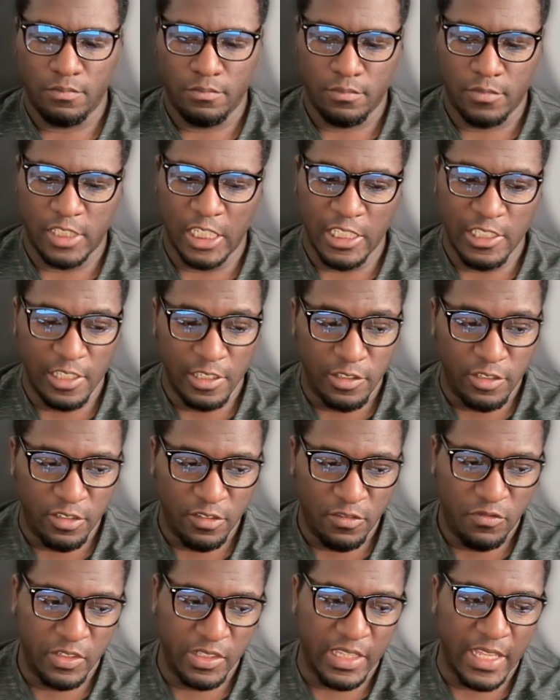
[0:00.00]
season
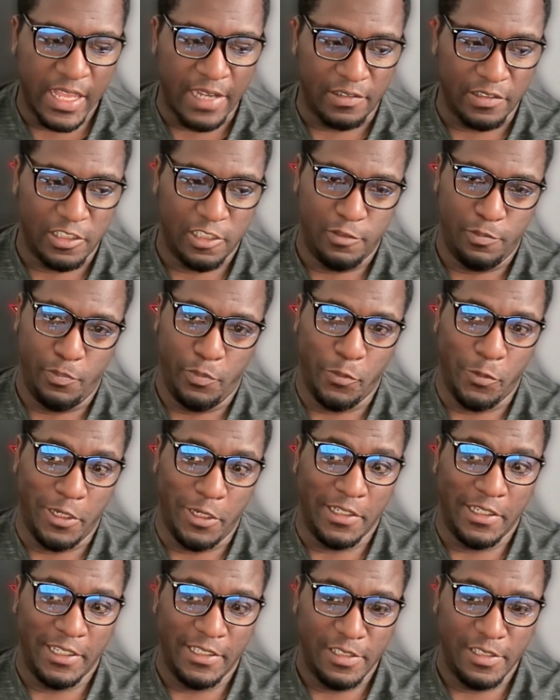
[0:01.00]
2 without
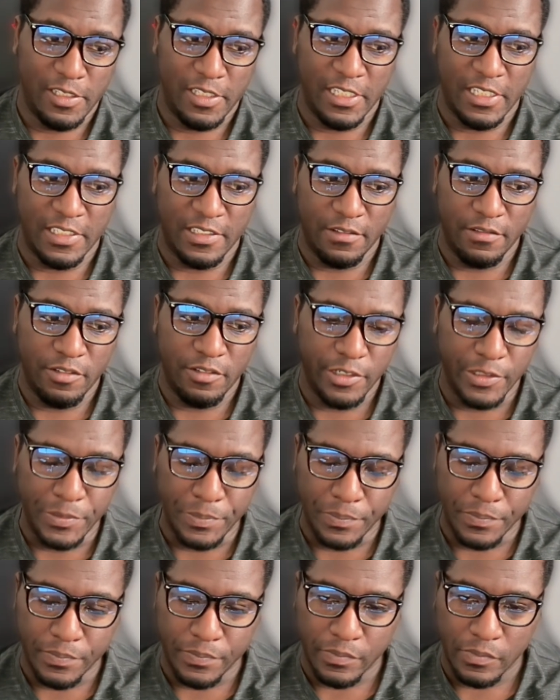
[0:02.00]
spoiling season 2.